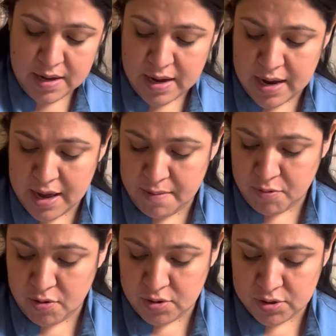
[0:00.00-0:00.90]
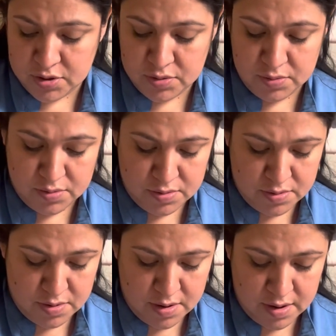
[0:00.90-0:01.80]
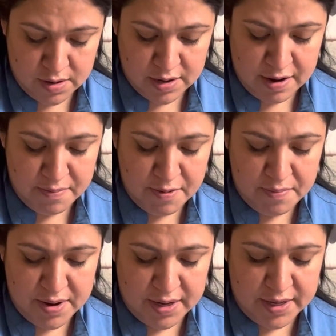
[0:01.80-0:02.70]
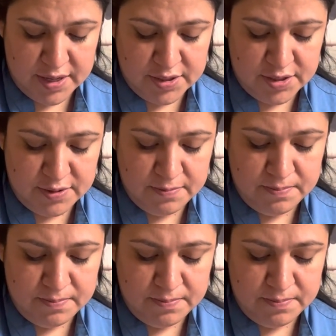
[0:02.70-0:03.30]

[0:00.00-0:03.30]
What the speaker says: I am going to grab my medication.